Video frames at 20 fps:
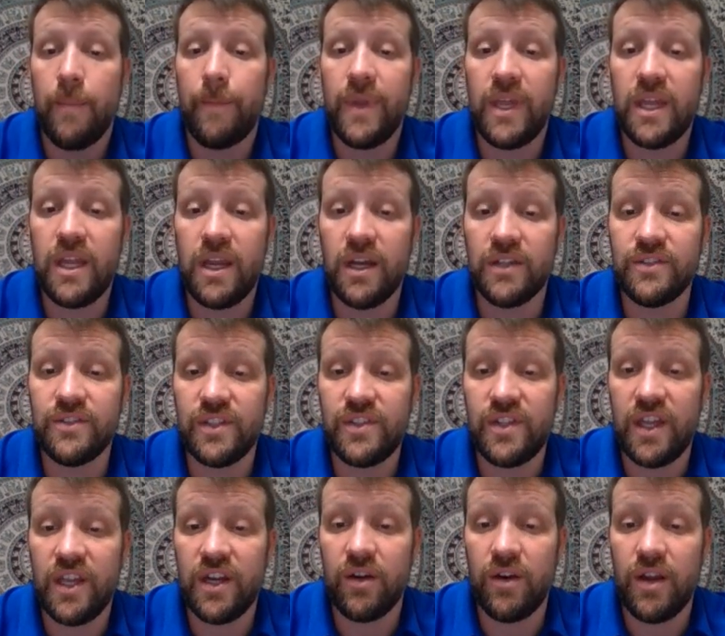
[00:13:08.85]
because
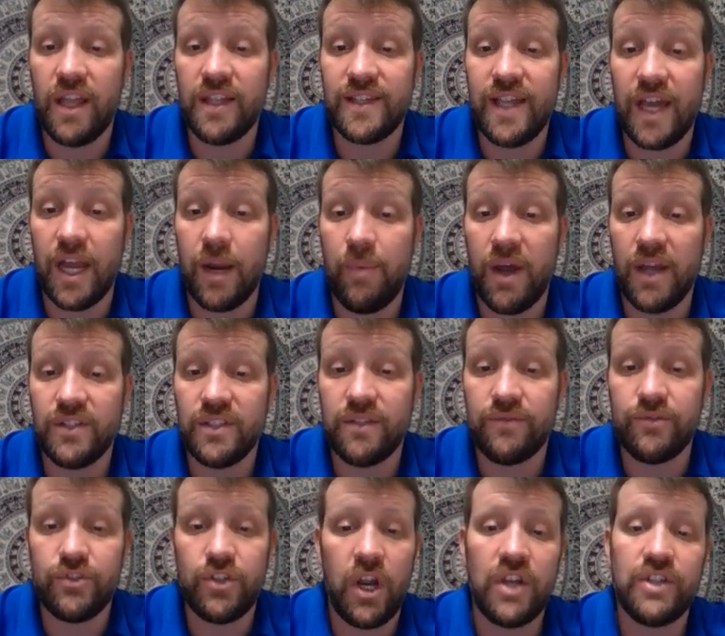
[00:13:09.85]
it's got a
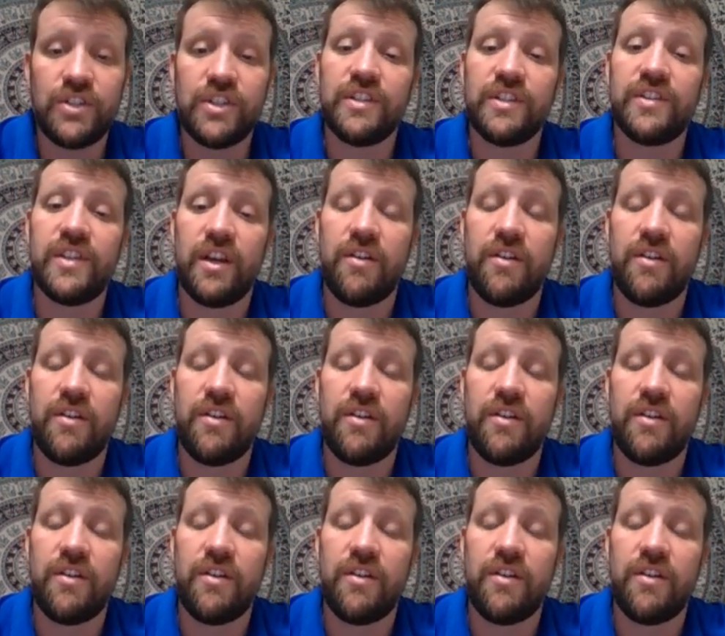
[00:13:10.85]
positive charge and it's